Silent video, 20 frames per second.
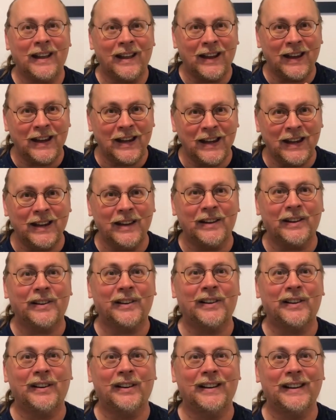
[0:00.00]

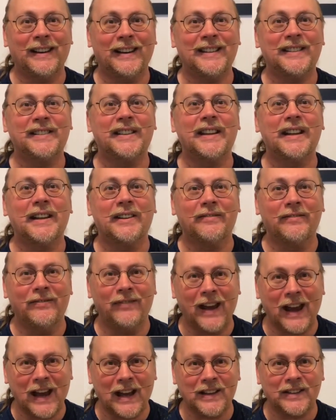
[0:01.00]
Here is the
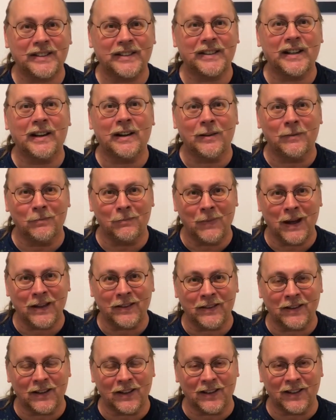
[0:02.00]
advanced
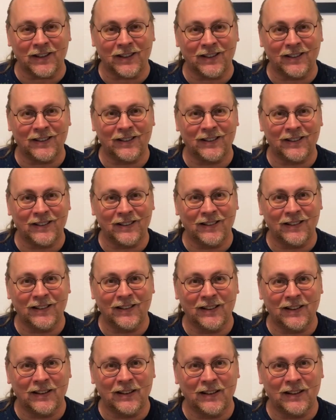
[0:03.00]
method
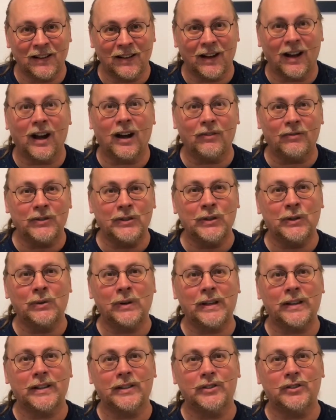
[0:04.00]
of
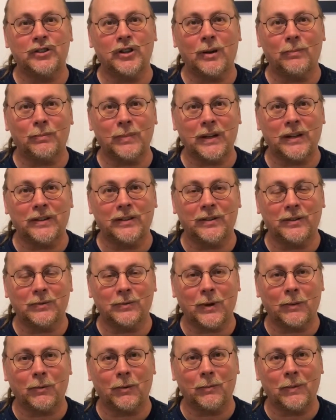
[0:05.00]
doing the jumping
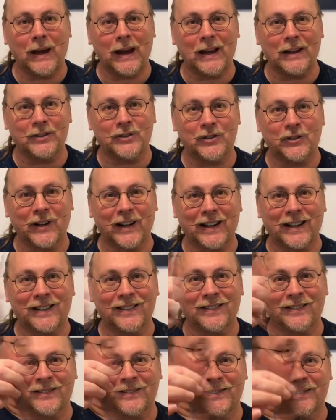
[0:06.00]
rubber band trick.
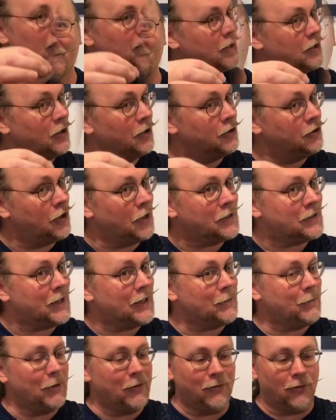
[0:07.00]
Just
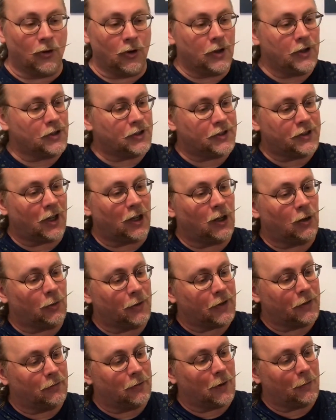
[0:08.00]
like before, you start
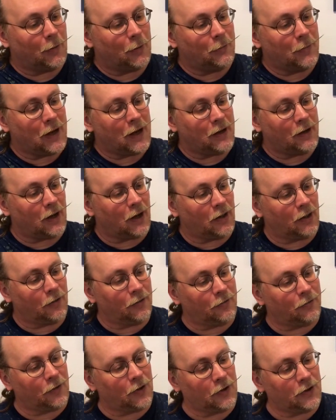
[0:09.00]
with the rubber band on the
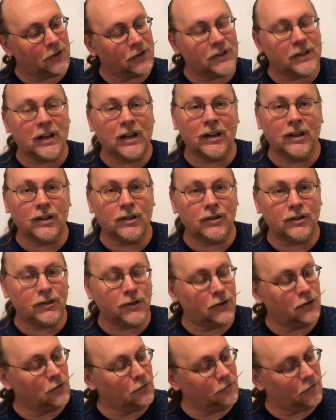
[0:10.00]
first
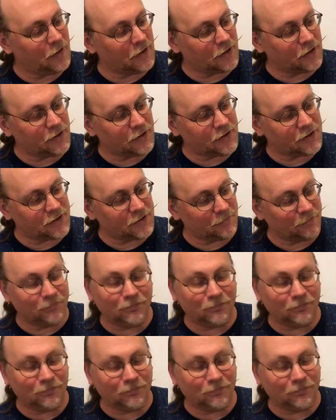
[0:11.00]
two fingers.